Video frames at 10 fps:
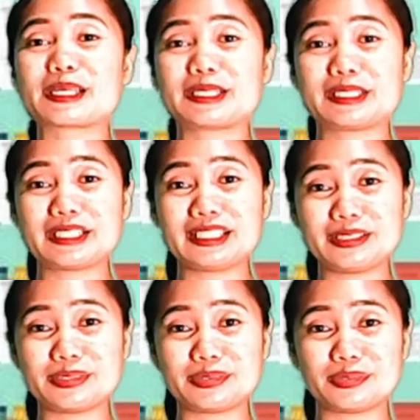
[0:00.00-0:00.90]

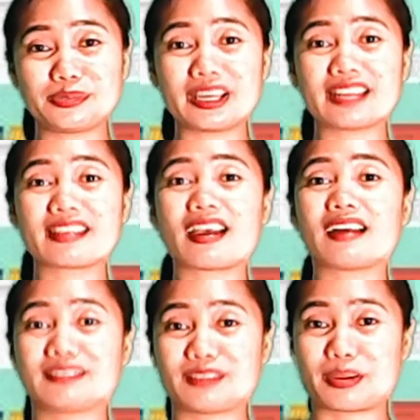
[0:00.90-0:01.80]
continue
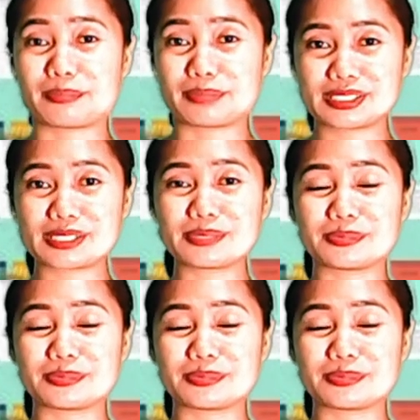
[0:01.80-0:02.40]
with number 2.